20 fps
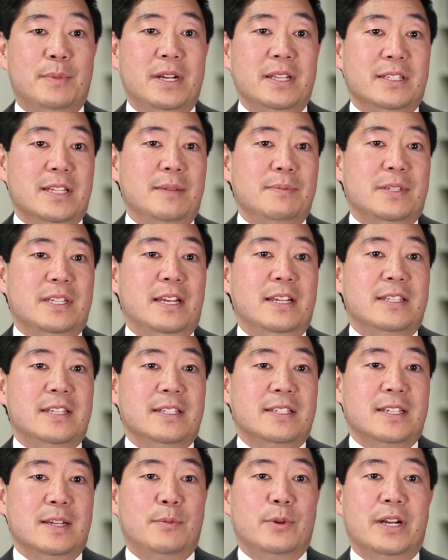But in some sense,
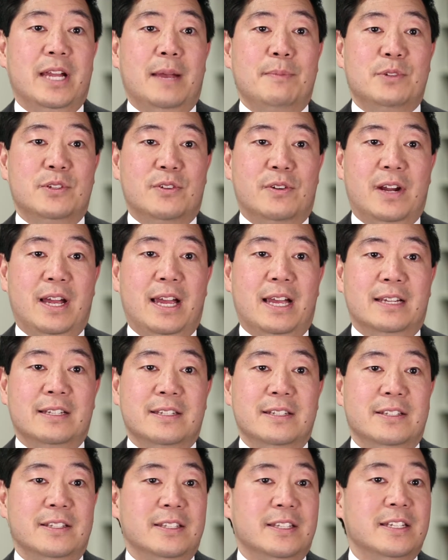it's somewhat
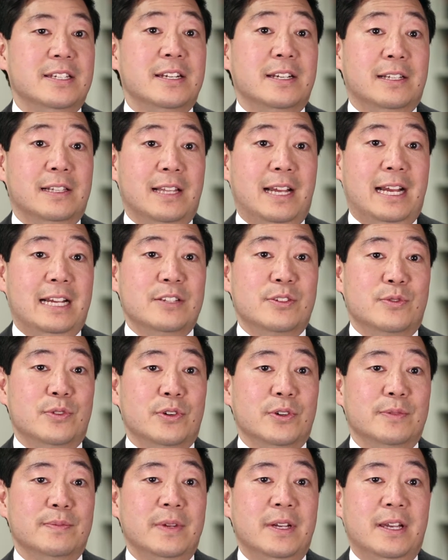abstract since it's in a
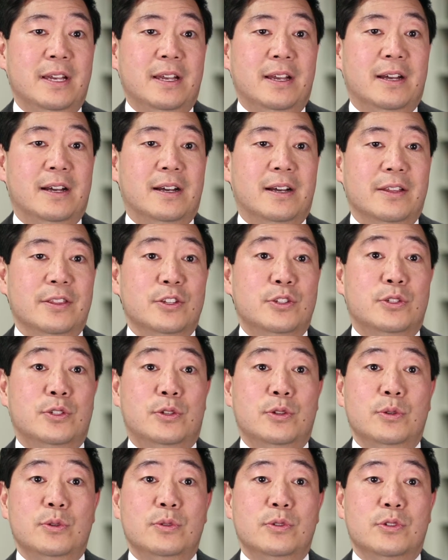classroom. Uh, the
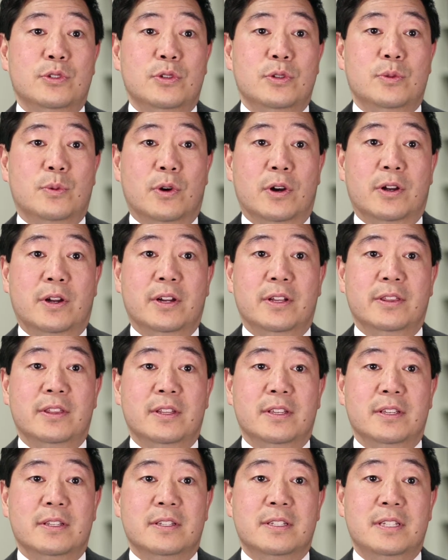students who work
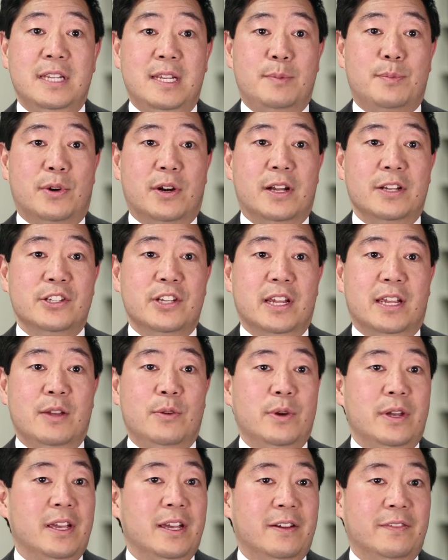on the SEED project,
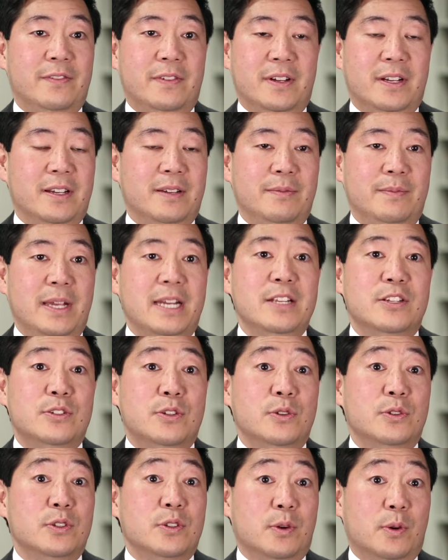and we have uh, many
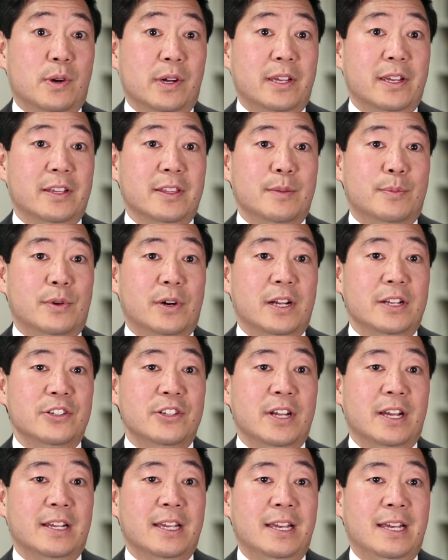students who are working on the
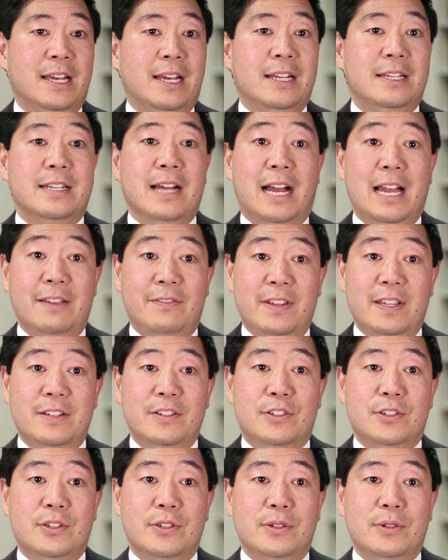project, dive
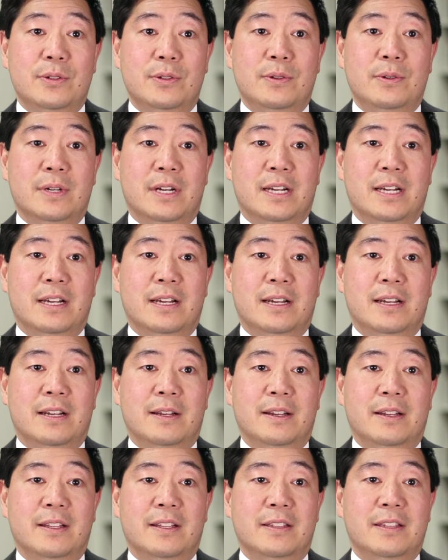into uh,
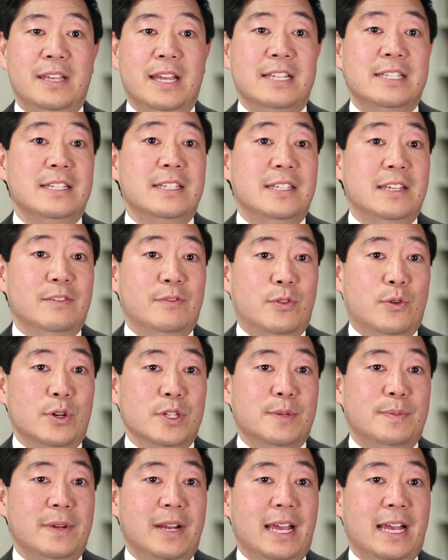uh the SEC
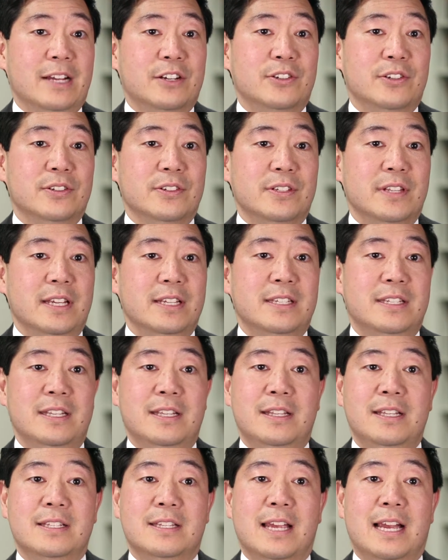enforcement actions. They
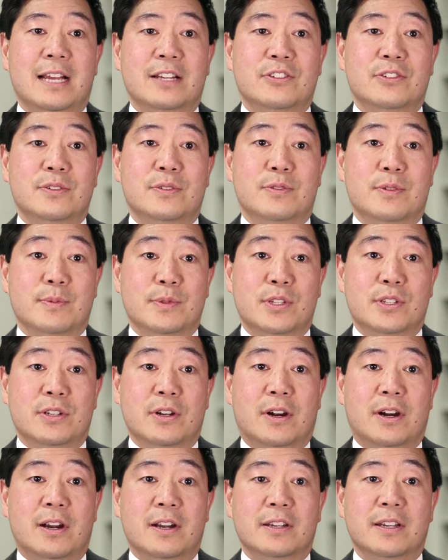see these actions from
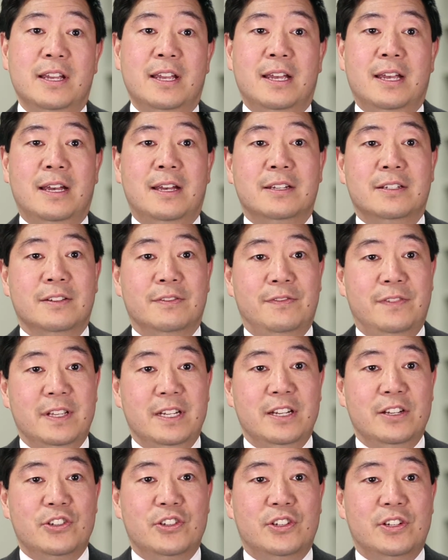start to
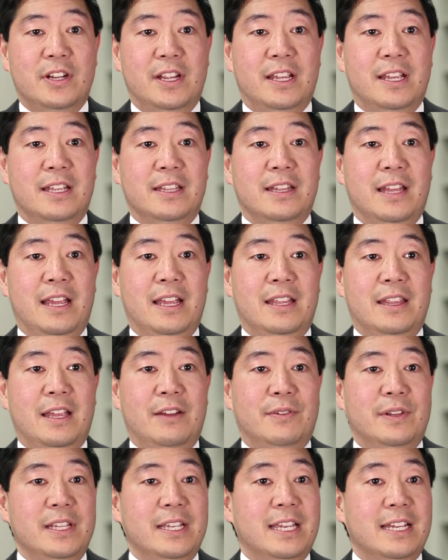finish, and they,
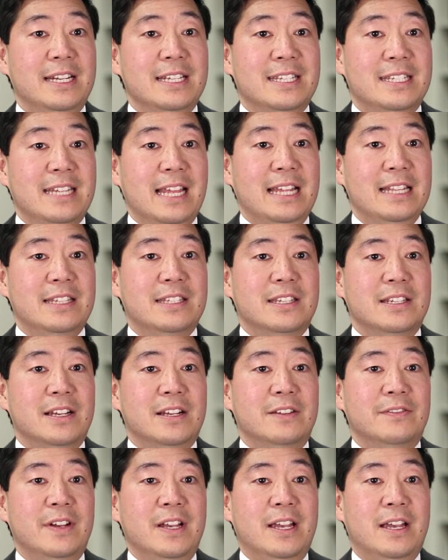they really get a sense
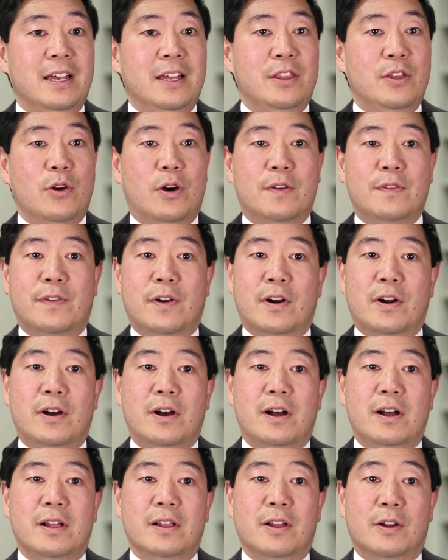of the
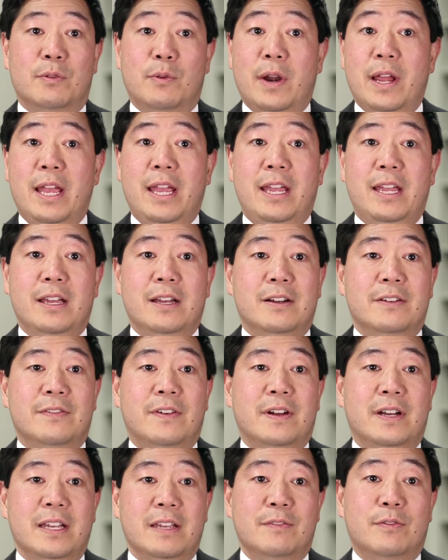overall array
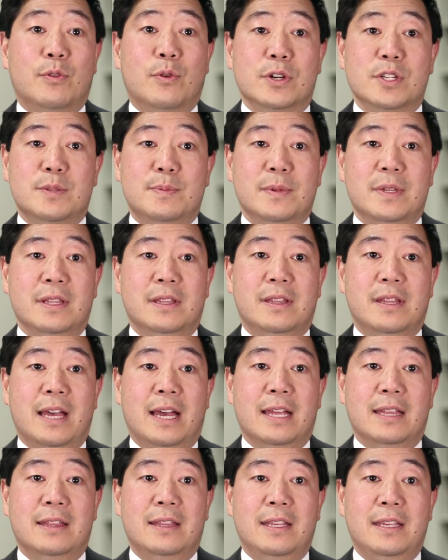of uh, enforcement
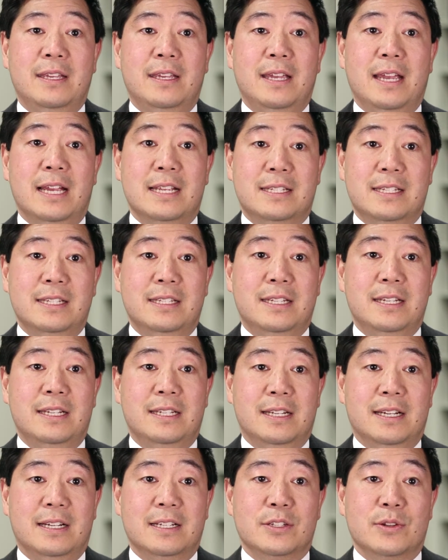that the
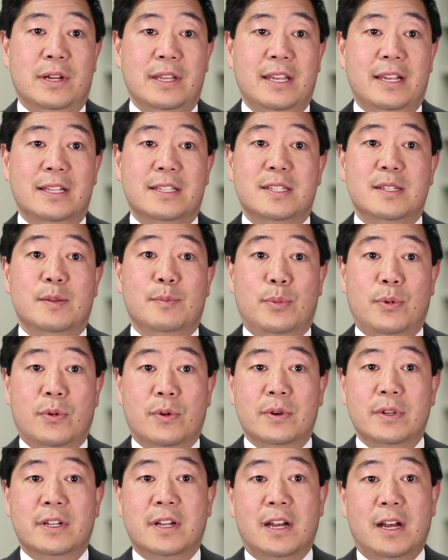SEC does. So I think it's an
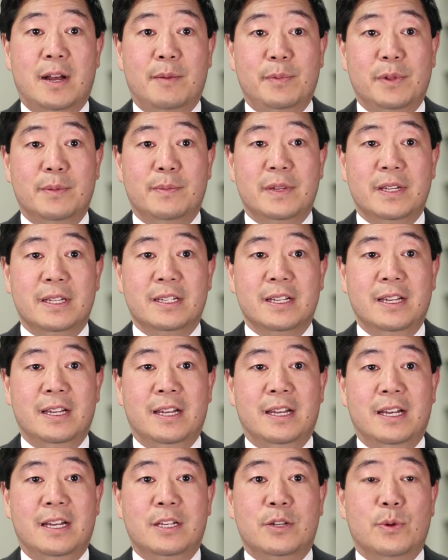important complement
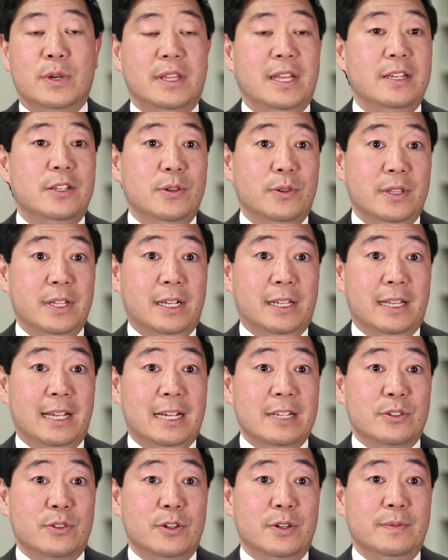to what they do in the
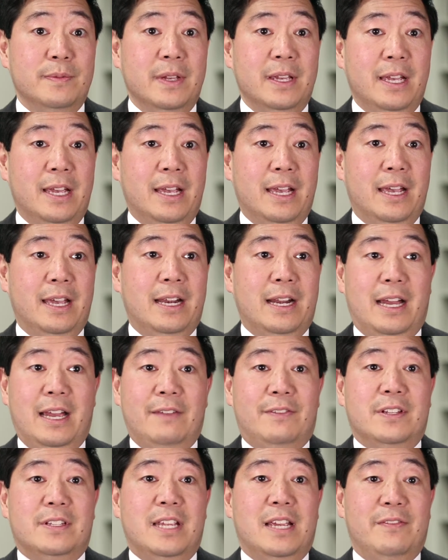classroom. And I
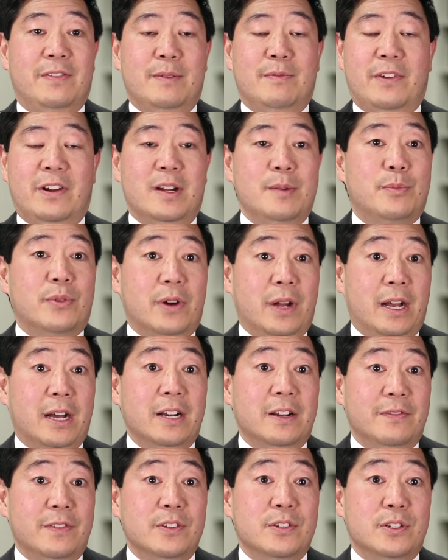have to say, I've been very
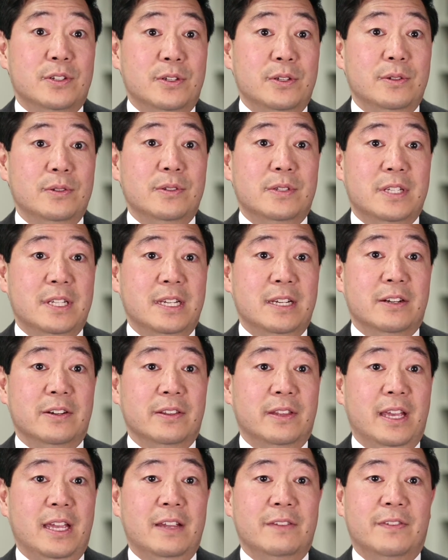proud of the students
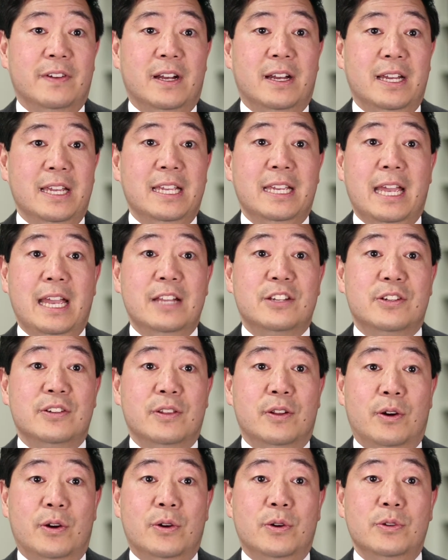here. They've engaged
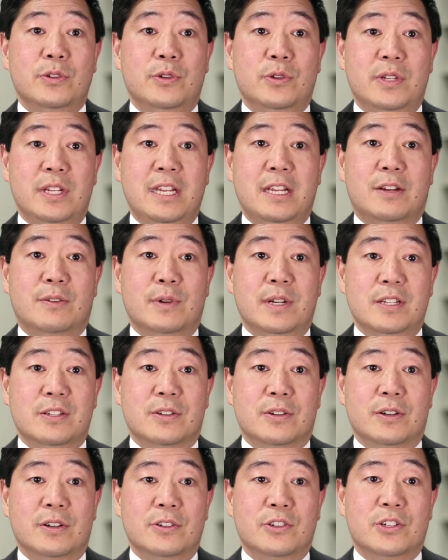in their own unique
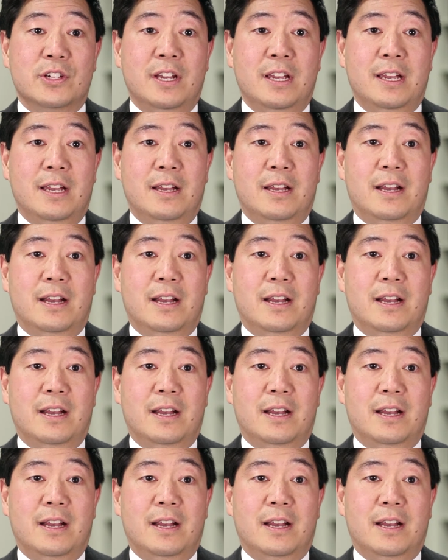research.